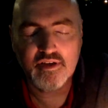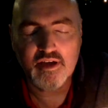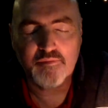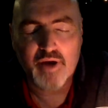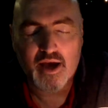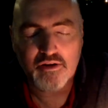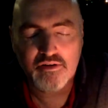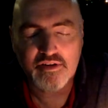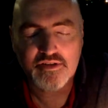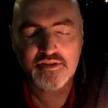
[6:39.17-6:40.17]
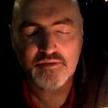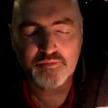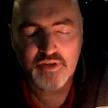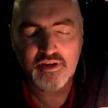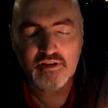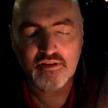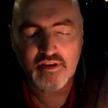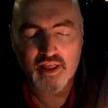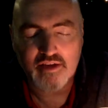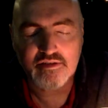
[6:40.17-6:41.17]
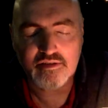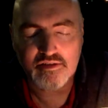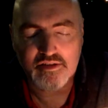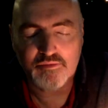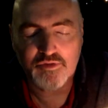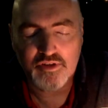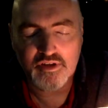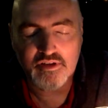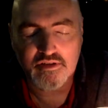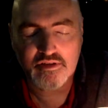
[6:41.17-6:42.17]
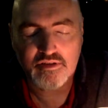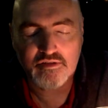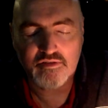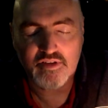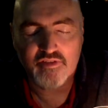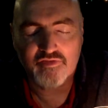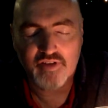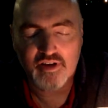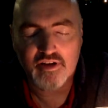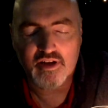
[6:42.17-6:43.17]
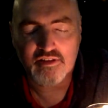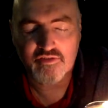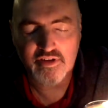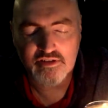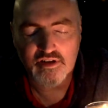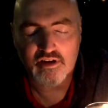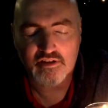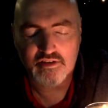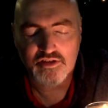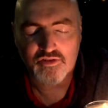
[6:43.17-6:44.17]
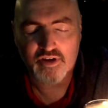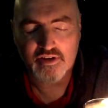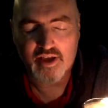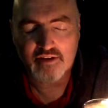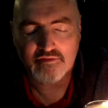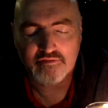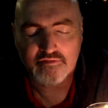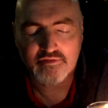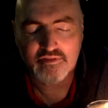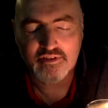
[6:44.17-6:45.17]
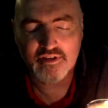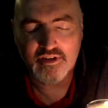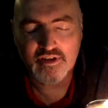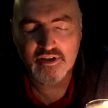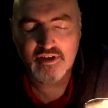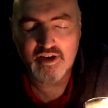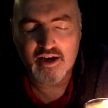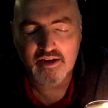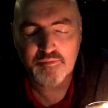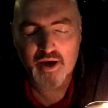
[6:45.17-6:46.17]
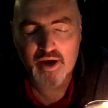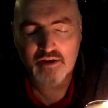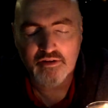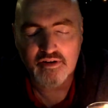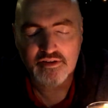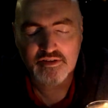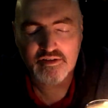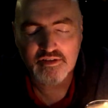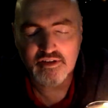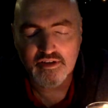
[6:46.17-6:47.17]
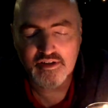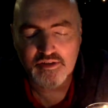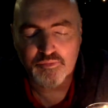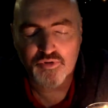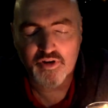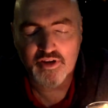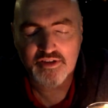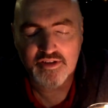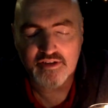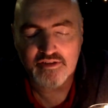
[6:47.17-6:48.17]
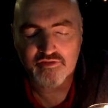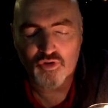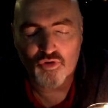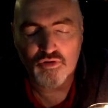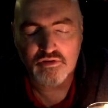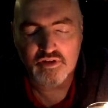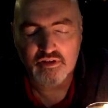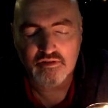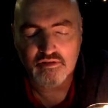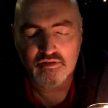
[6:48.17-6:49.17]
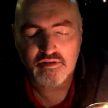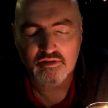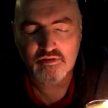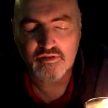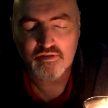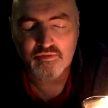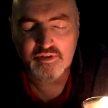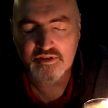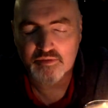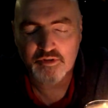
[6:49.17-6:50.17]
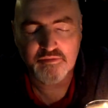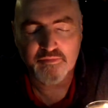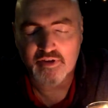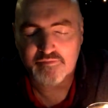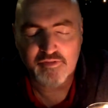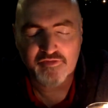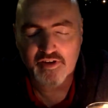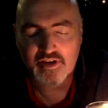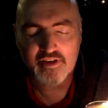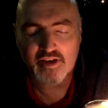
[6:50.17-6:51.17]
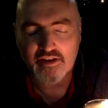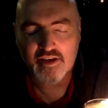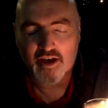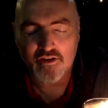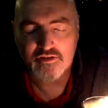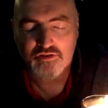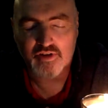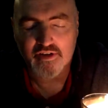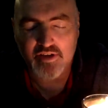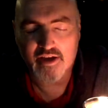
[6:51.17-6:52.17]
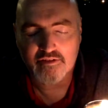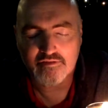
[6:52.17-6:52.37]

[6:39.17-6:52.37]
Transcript: Empower us to be the light that someone needs and they're feeling like they're in darkness right now. And empower us to bring a sense of order where someone might be feeling in chaos right now.